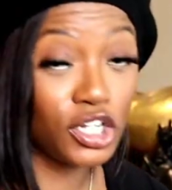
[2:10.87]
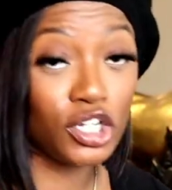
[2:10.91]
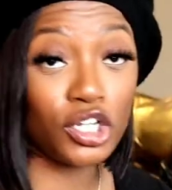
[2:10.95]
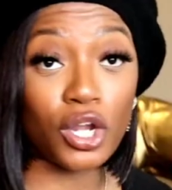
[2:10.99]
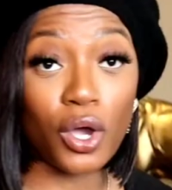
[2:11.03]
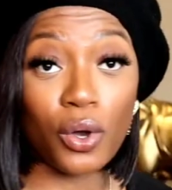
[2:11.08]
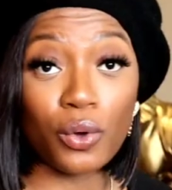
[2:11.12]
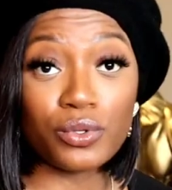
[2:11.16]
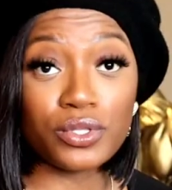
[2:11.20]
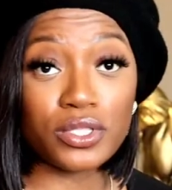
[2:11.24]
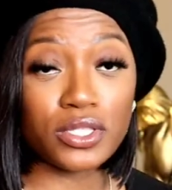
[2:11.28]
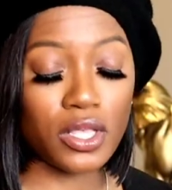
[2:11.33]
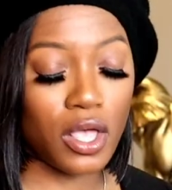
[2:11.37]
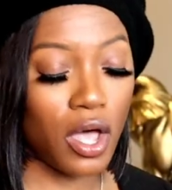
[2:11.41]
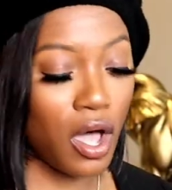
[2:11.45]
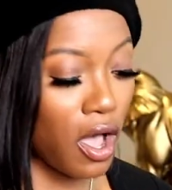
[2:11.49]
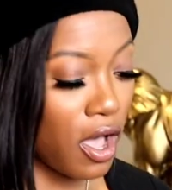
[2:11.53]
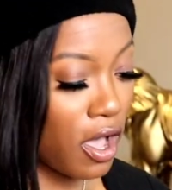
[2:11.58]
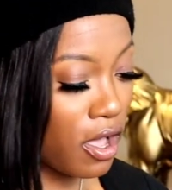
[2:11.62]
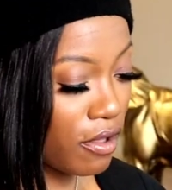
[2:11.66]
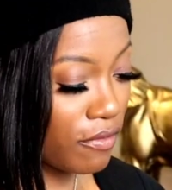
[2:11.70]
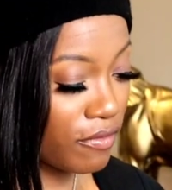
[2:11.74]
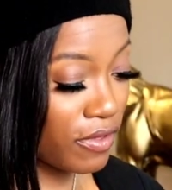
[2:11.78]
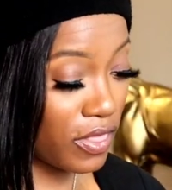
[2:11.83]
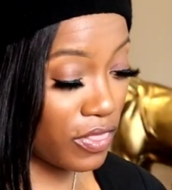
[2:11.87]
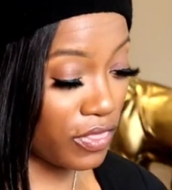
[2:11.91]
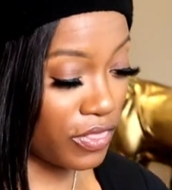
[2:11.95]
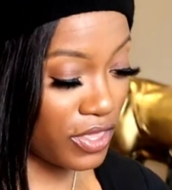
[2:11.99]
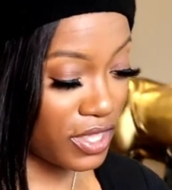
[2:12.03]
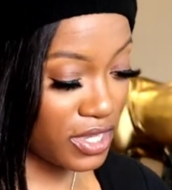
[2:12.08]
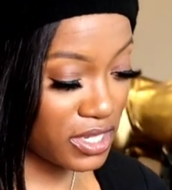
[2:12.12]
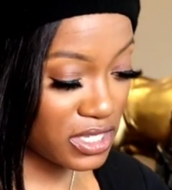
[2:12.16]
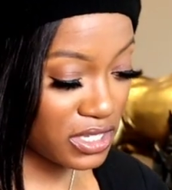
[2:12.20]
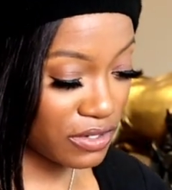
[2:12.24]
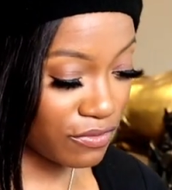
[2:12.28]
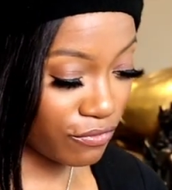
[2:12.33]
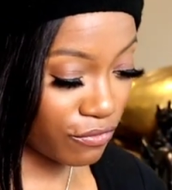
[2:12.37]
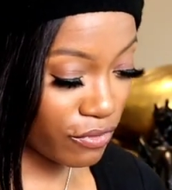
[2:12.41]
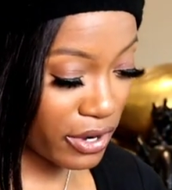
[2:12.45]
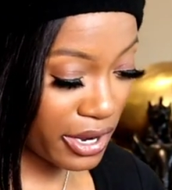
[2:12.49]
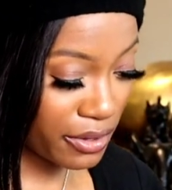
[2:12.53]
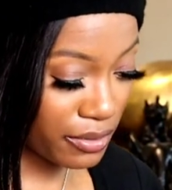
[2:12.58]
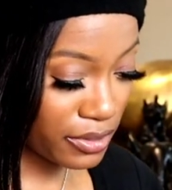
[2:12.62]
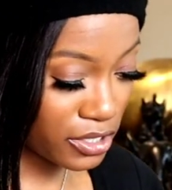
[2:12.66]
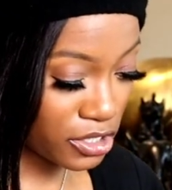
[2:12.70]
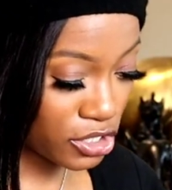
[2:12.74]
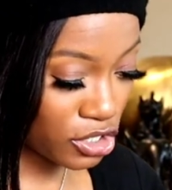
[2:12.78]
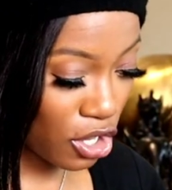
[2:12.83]
the notes of this
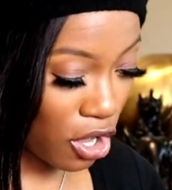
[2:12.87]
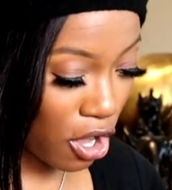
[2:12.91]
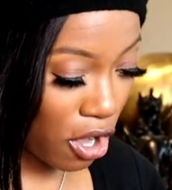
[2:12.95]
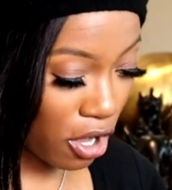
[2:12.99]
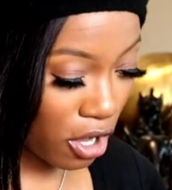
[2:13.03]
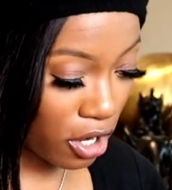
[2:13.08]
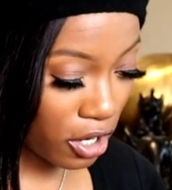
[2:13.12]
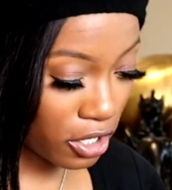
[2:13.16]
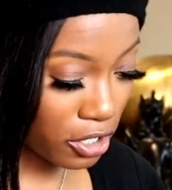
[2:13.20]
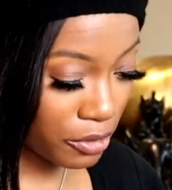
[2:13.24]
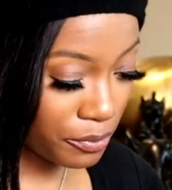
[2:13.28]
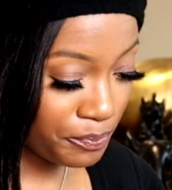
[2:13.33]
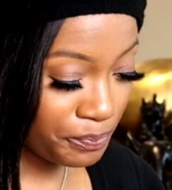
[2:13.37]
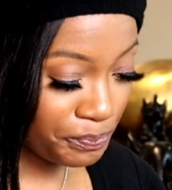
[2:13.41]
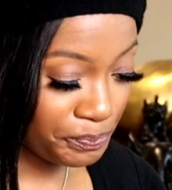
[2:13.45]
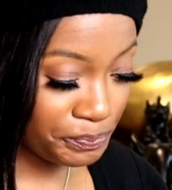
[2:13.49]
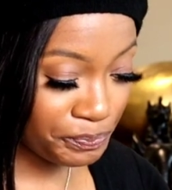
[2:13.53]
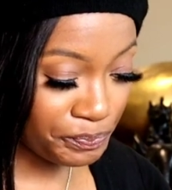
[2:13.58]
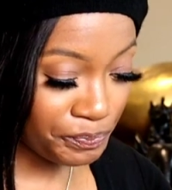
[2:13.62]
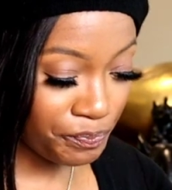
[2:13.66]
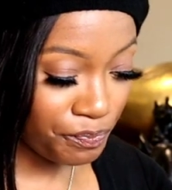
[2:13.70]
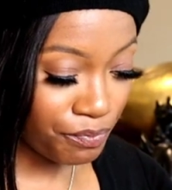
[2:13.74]
fragrance are